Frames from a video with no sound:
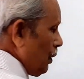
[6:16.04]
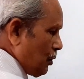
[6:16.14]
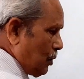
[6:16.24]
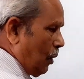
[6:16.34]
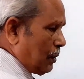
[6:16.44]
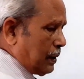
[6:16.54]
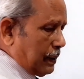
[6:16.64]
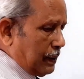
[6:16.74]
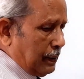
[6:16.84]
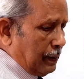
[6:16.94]

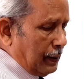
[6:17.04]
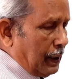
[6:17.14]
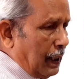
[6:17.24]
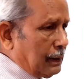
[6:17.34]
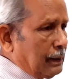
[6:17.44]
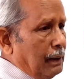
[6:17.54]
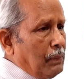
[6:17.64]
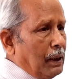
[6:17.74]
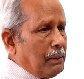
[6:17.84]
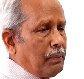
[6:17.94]
shorter rather than
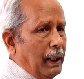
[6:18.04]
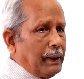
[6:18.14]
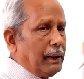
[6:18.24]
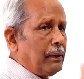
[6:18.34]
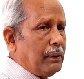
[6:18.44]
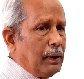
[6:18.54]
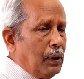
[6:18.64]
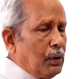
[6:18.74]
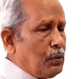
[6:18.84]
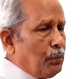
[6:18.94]
multiplying it.
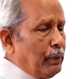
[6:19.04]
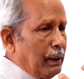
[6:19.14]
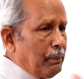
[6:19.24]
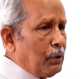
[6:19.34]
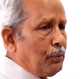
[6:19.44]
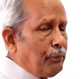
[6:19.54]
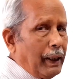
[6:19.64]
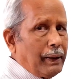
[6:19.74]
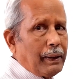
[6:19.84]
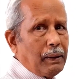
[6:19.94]
So whenever you
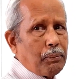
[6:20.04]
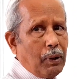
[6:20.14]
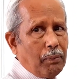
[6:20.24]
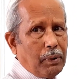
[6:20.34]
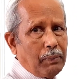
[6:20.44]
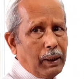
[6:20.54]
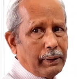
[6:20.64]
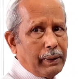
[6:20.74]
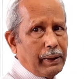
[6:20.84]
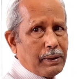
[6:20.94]
find any problem
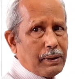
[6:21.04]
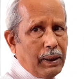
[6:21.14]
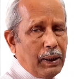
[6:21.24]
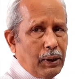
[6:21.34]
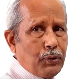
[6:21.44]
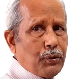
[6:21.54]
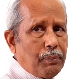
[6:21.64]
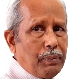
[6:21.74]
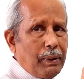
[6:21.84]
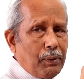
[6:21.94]
like this, you
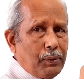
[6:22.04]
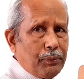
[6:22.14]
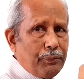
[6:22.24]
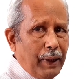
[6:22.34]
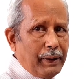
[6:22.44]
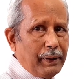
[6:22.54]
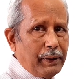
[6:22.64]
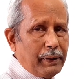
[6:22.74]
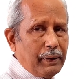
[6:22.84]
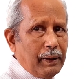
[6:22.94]
should be able to find
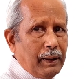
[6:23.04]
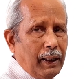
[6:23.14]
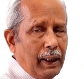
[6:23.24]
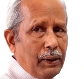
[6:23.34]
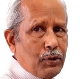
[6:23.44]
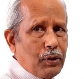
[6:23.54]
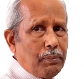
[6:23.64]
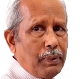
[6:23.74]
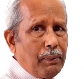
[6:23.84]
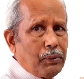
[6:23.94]
it and you should
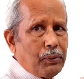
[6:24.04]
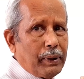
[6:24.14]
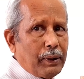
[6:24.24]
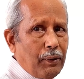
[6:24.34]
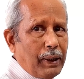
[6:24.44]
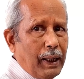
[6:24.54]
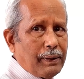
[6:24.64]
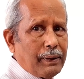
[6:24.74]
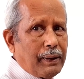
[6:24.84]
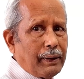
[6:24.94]
be able to
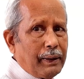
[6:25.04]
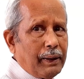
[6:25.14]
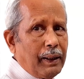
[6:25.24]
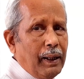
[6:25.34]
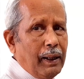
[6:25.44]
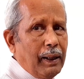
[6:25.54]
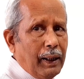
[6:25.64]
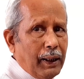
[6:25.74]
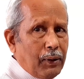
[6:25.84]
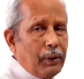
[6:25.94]
recognize it and then
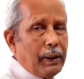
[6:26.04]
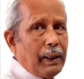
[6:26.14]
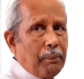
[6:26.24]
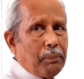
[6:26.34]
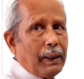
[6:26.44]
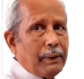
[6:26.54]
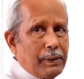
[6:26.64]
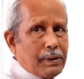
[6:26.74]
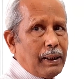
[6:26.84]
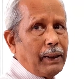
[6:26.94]
accordingly apply
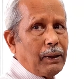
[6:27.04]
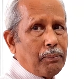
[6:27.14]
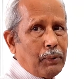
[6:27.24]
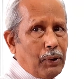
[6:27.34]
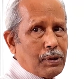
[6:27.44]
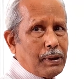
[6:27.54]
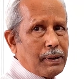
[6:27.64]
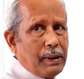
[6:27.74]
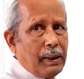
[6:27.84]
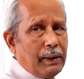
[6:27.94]
this kind of
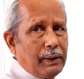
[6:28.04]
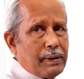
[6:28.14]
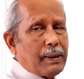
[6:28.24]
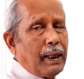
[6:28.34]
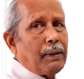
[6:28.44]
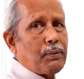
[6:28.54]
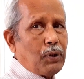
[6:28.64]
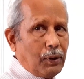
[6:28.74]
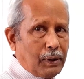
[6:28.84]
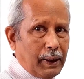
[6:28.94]
process, this kind of
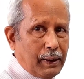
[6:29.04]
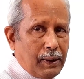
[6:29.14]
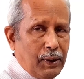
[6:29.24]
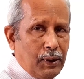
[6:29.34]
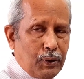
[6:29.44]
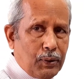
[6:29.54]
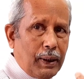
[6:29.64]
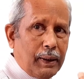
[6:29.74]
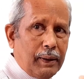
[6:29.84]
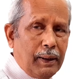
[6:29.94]
shortcut, so that